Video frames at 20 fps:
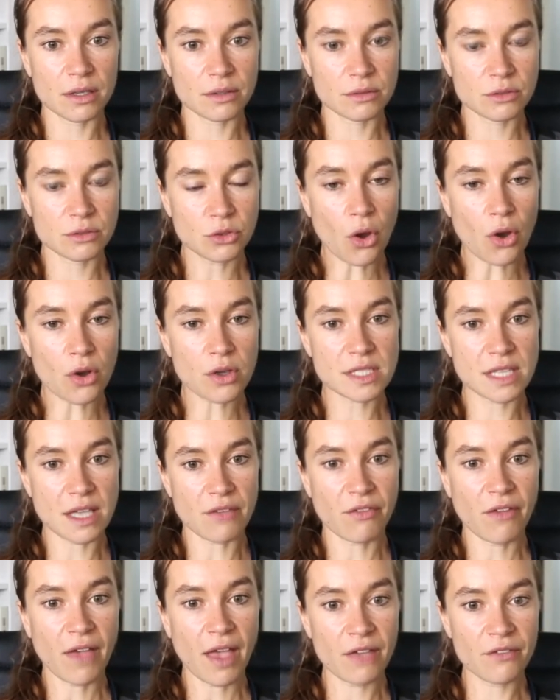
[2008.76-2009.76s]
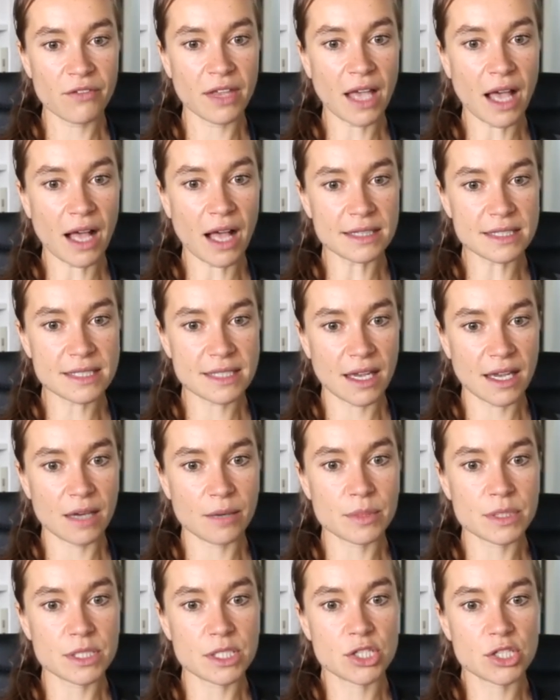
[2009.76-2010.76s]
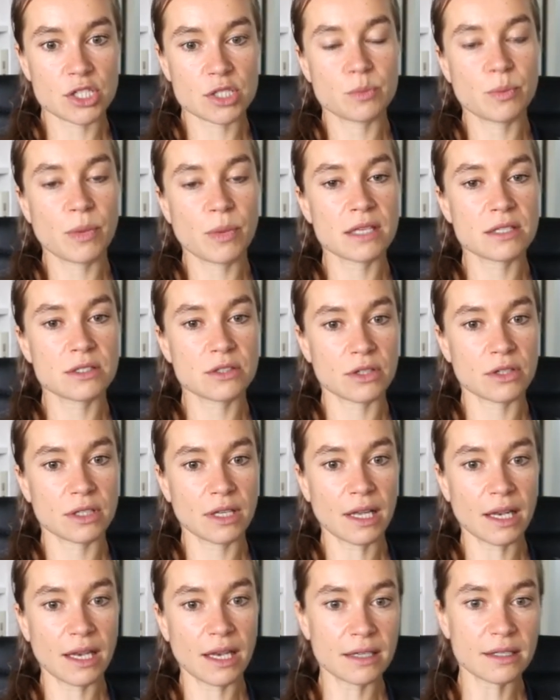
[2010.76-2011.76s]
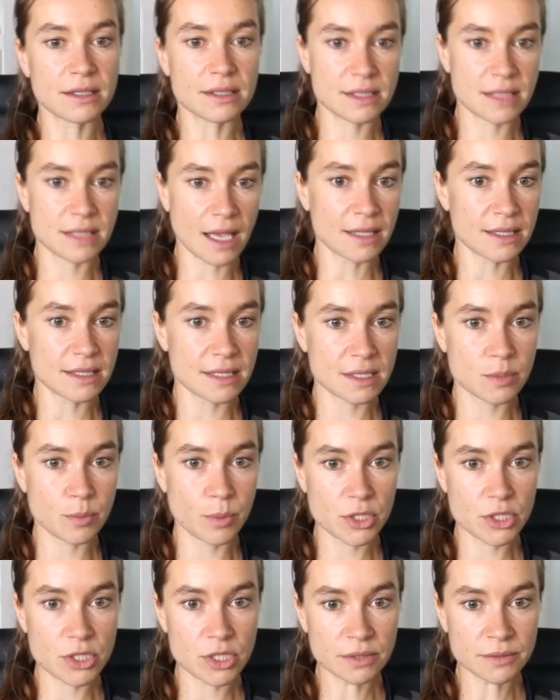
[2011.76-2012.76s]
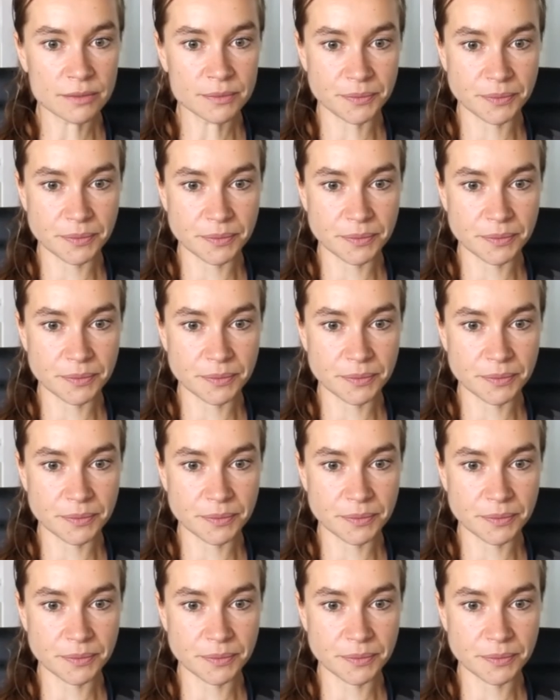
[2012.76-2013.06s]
dogs as having Alzheimer's just based on clinical sign suspicion.